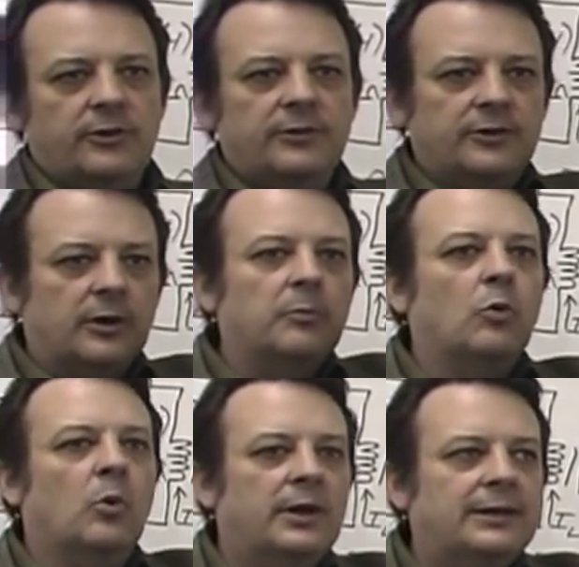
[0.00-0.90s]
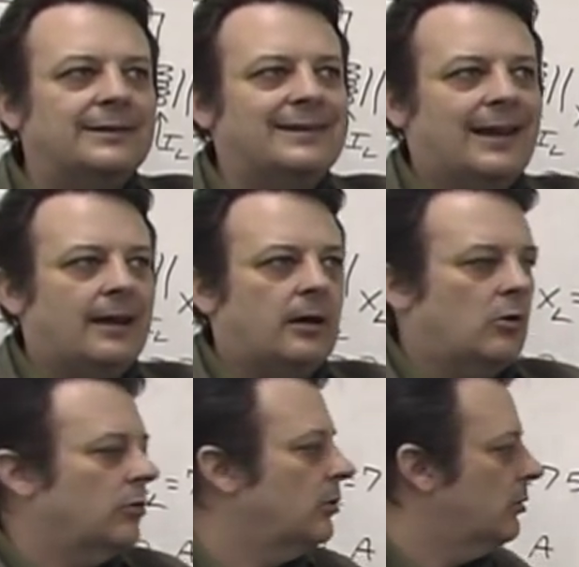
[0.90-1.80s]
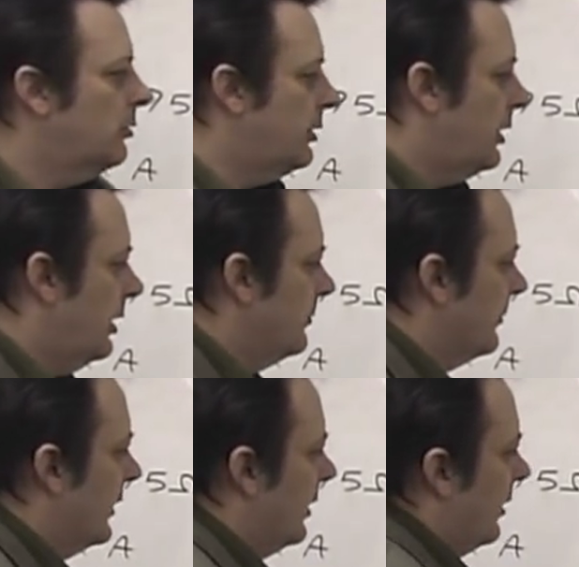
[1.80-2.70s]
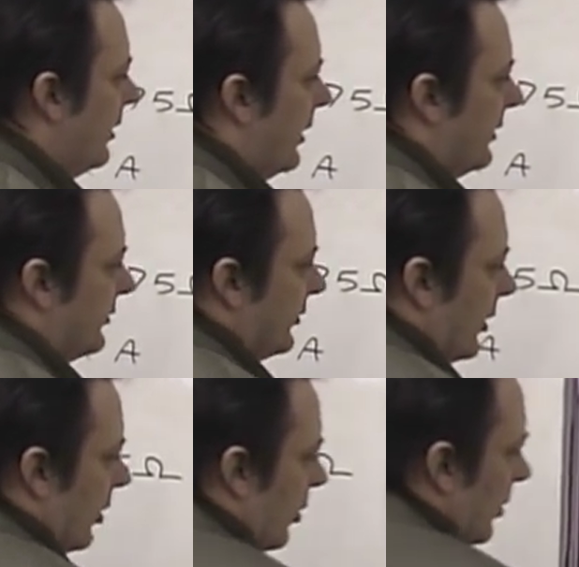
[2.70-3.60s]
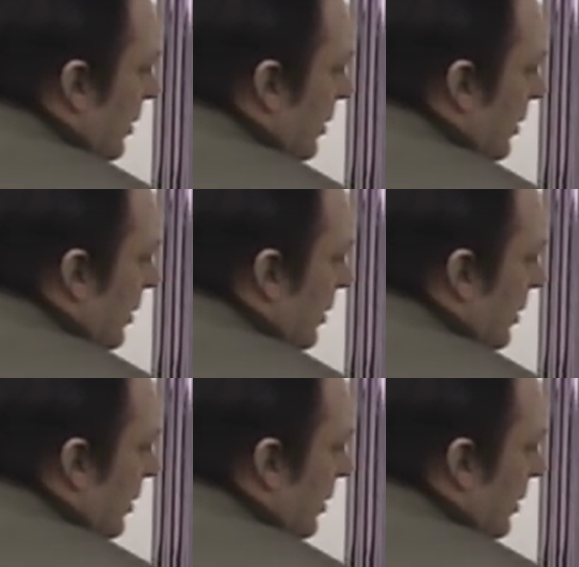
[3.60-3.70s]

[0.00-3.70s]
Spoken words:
it's going to point down, okay? And so